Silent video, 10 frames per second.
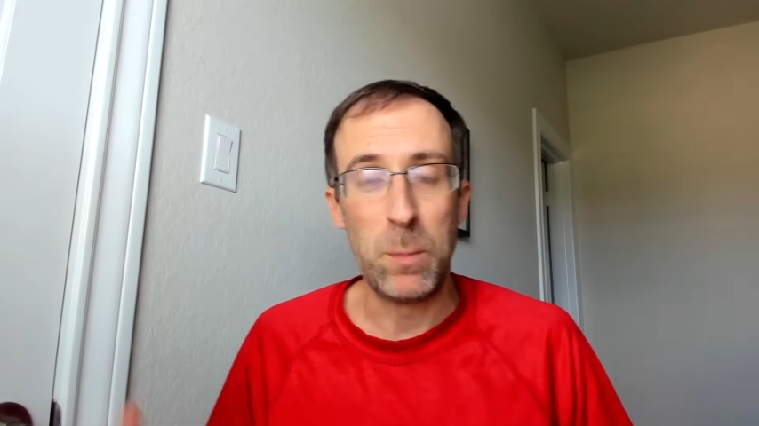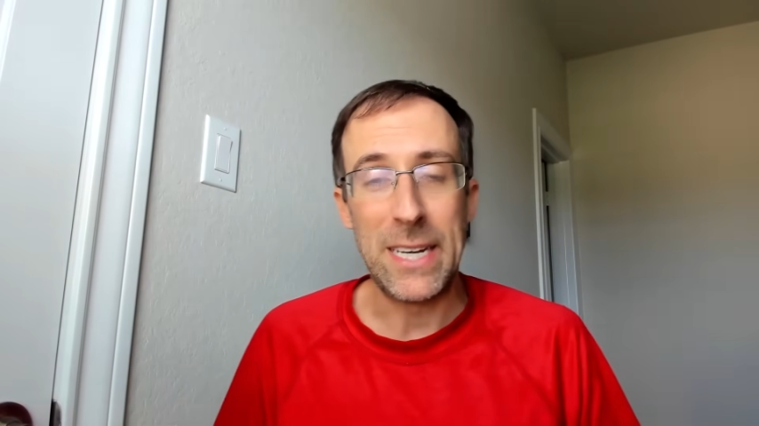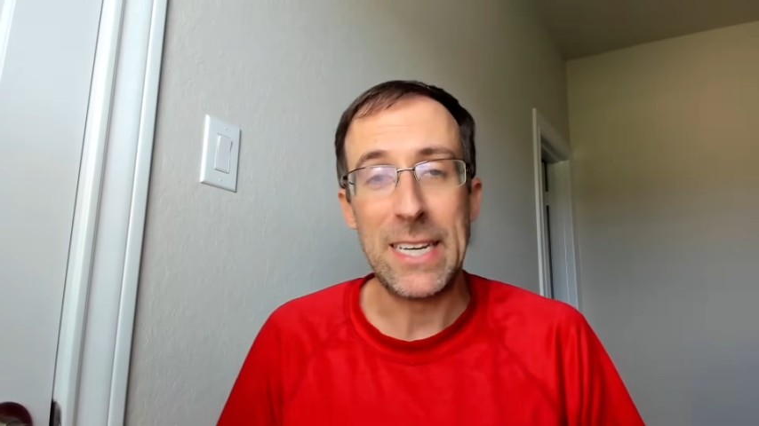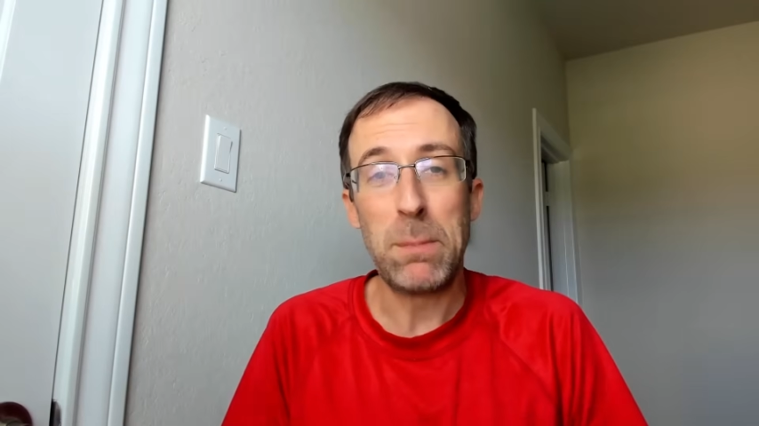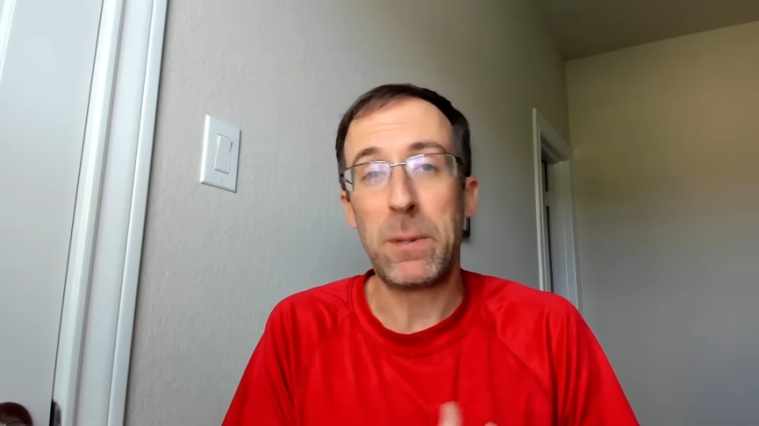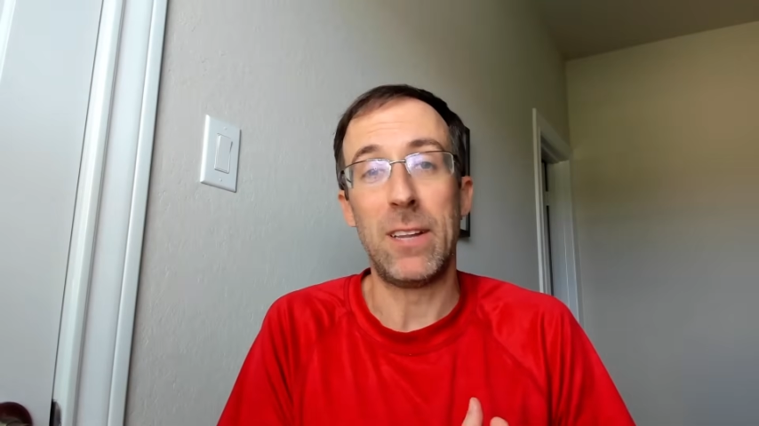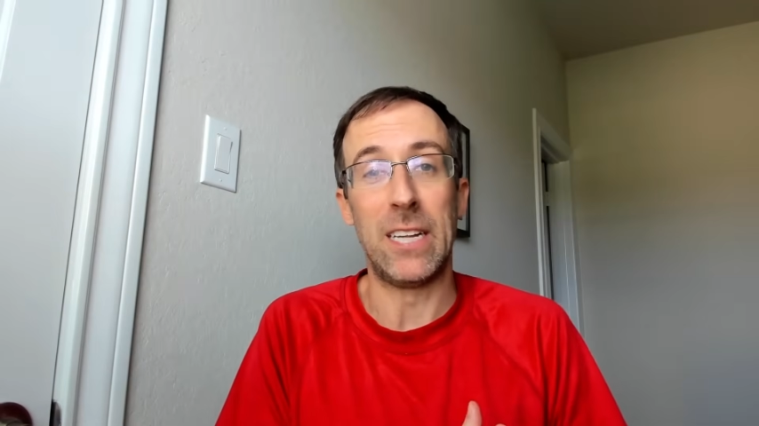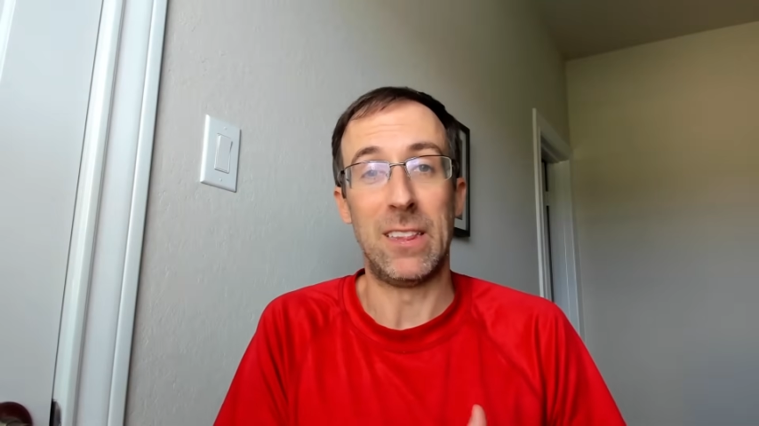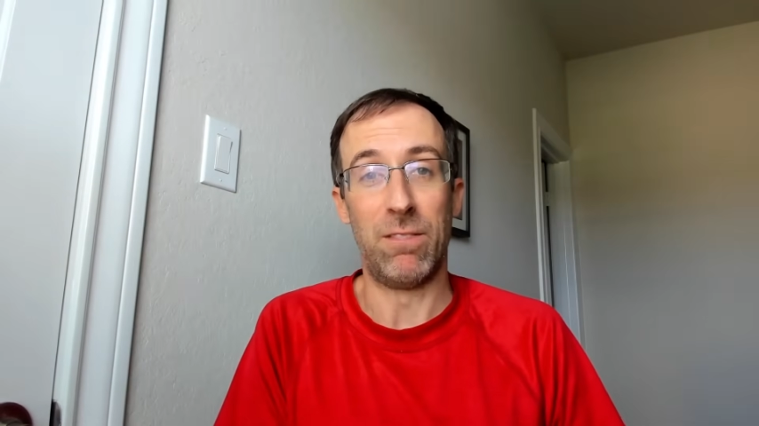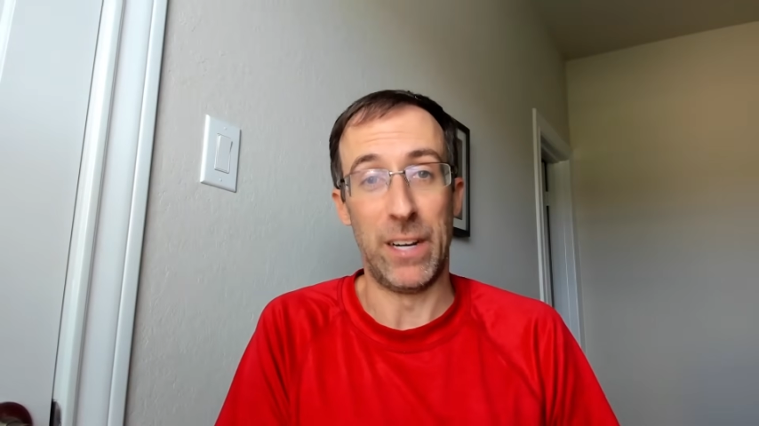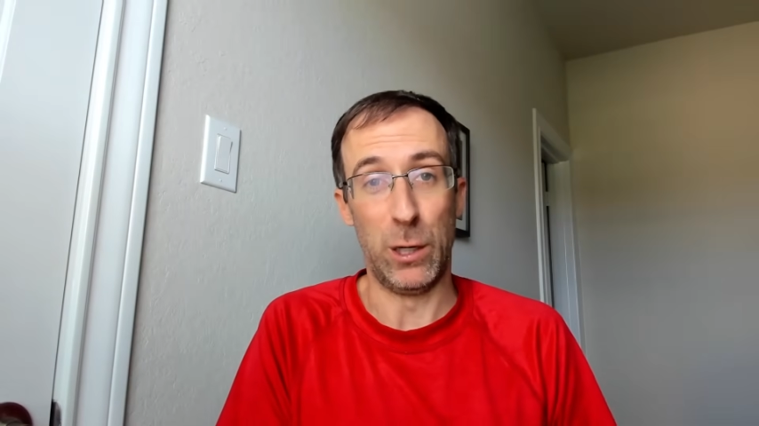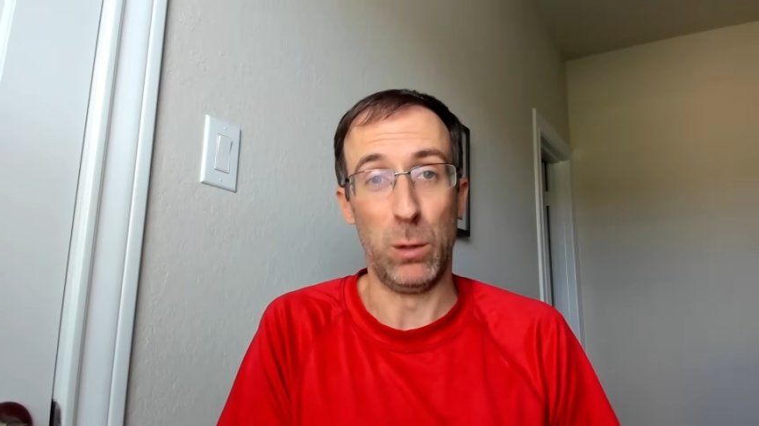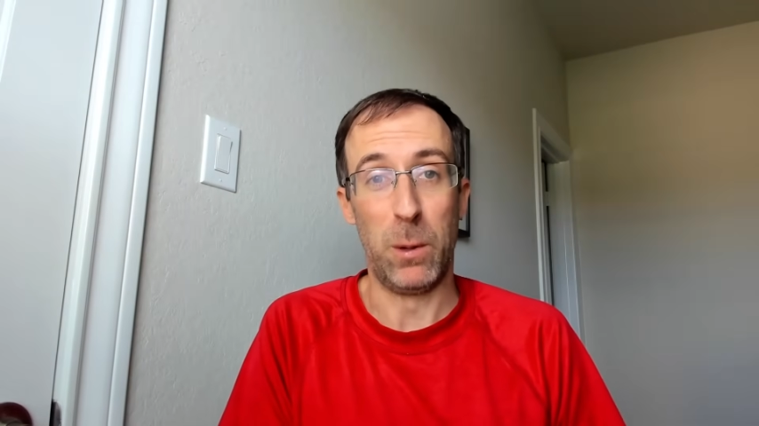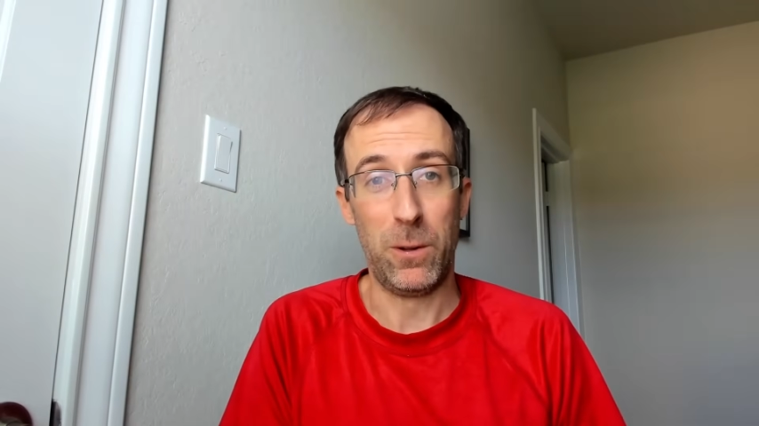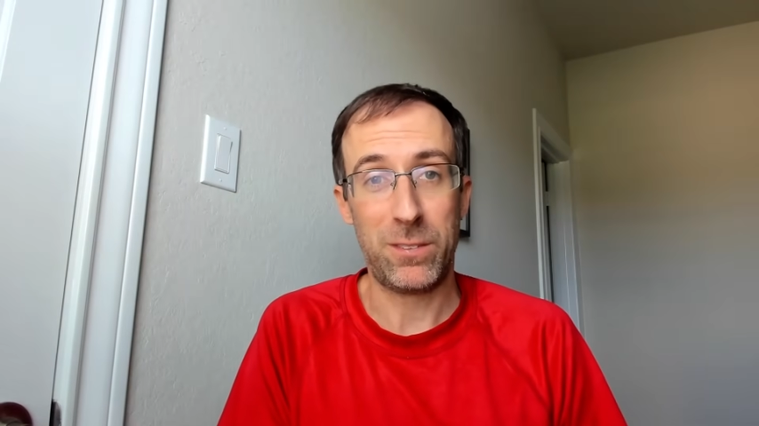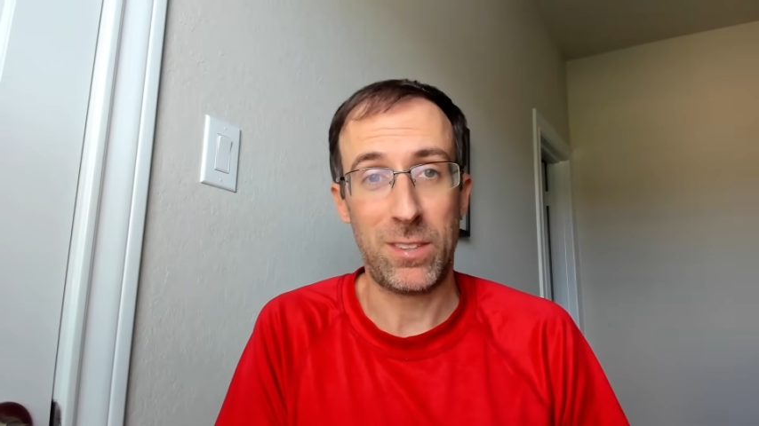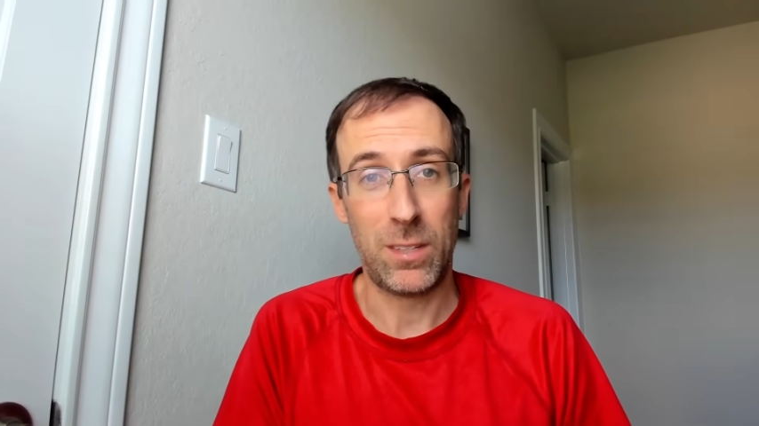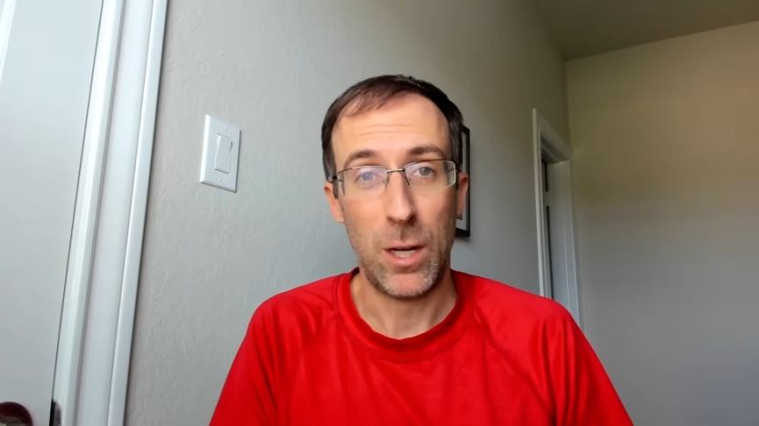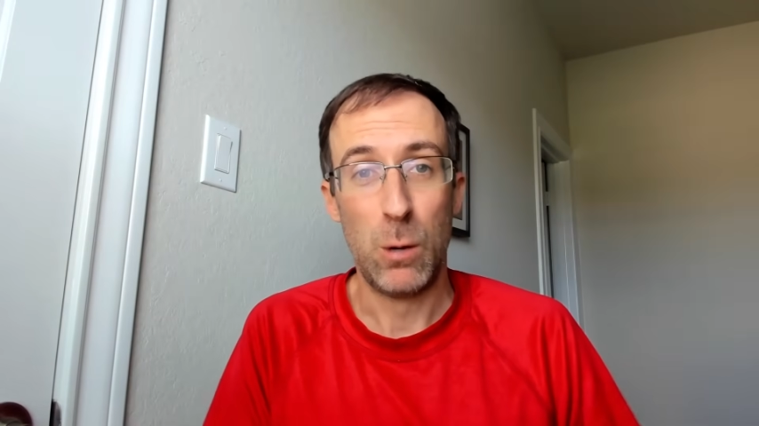manipulate the variables,